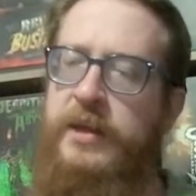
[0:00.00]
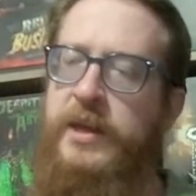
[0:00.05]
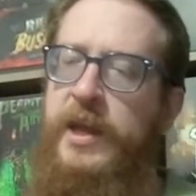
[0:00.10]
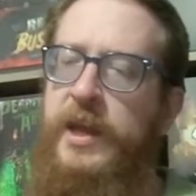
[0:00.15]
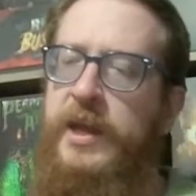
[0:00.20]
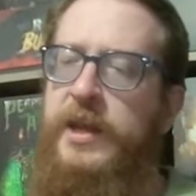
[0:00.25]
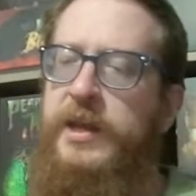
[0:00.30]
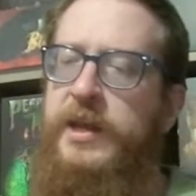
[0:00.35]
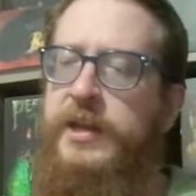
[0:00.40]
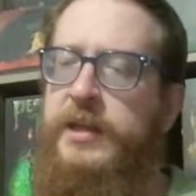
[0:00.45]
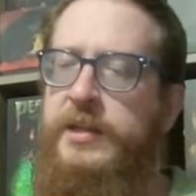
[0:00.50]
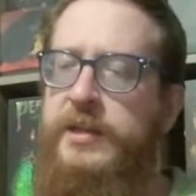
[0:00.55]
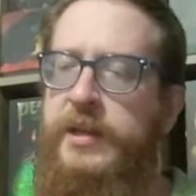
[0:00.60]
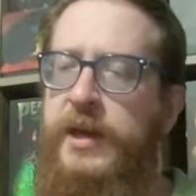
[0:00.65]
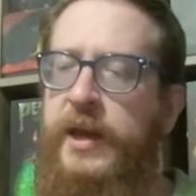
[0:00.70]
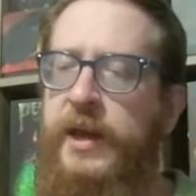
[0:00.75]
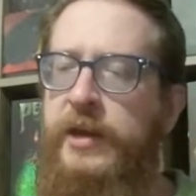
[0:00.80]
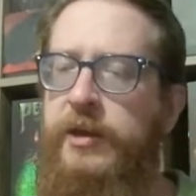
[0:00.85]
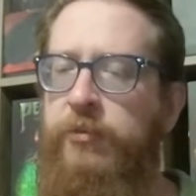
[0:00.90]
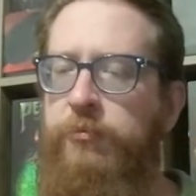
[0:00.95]
and
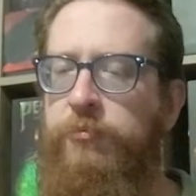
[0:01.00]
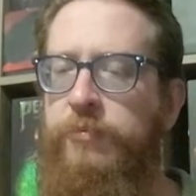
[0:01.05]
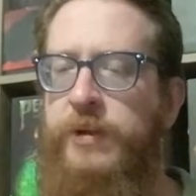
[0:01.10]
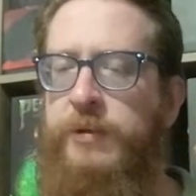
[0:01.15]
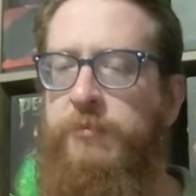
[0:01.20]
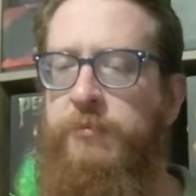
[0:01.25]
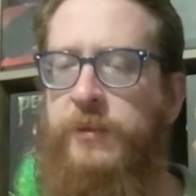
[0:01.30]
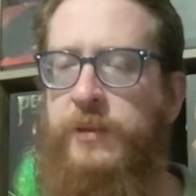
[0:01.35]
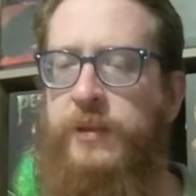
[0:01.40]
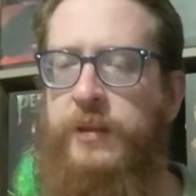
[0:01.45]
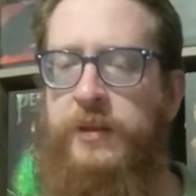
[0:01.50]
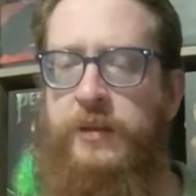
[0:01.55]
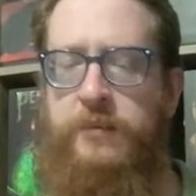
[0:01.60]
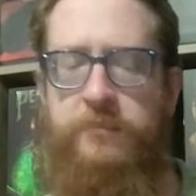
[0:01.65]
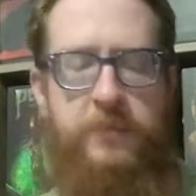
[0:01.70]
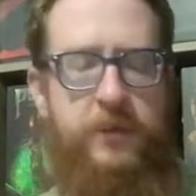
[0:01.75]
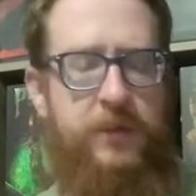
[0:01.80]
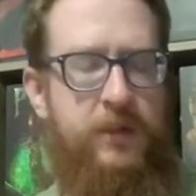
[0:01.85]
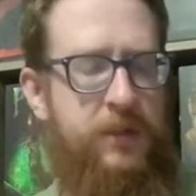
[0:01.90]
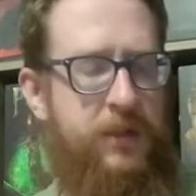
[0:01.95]
I agree with
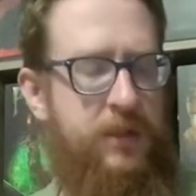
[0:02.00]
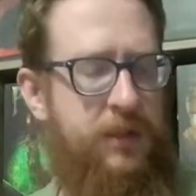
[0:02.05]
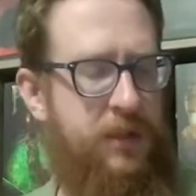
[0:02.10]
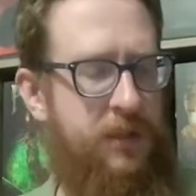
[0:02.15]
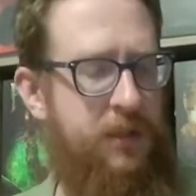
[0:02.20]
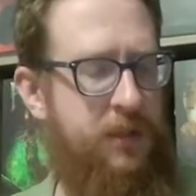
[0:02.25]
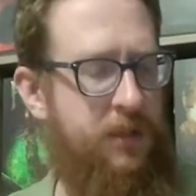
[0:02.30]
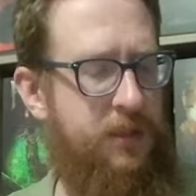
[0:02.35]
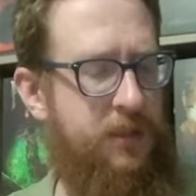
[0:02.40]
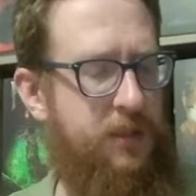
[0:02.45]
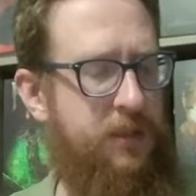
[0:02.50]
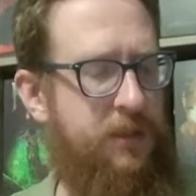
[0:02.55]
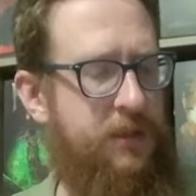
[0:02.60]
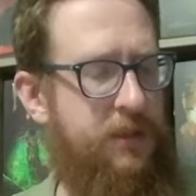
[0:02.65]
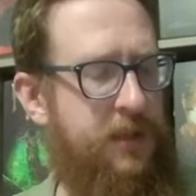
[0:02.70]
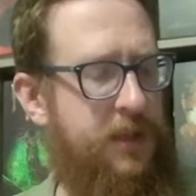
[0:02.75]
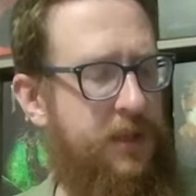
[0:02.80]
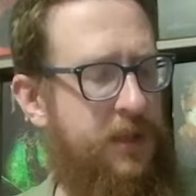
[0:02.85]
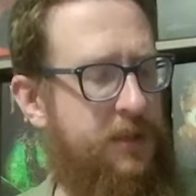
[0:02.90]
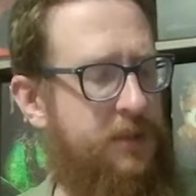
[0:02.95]
him in
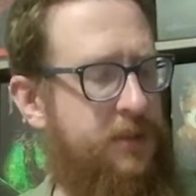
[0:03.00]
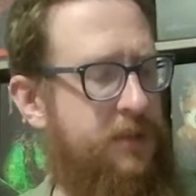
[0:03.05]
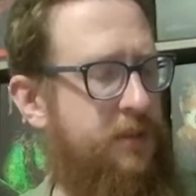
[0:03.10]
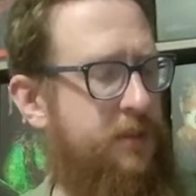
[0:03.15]
that.